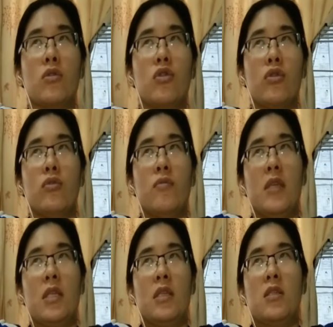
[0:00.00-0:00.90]
2
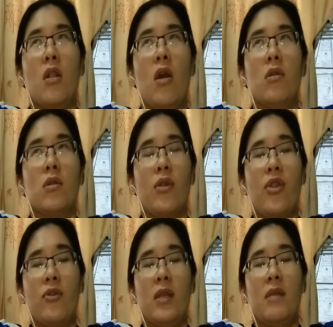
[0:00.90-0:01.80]
meters long,
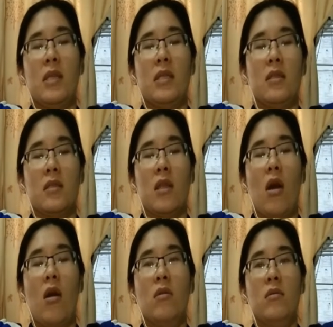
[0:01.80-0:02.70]
3 meters
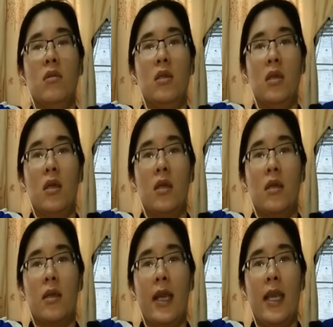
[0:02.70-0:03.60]
long.
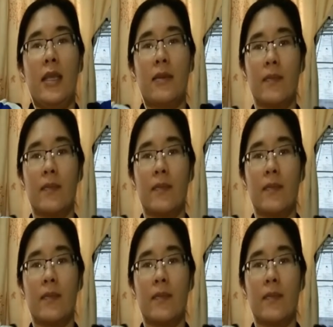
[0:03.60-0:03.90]
Alright?